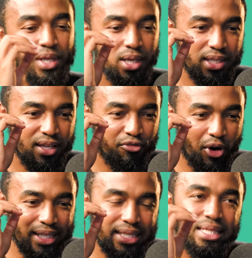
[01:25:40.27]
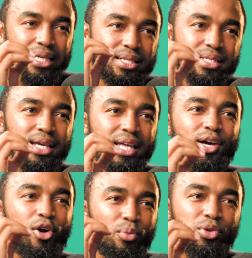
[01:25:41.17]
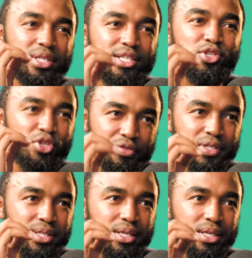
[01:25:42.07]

is the volunteers and the community service.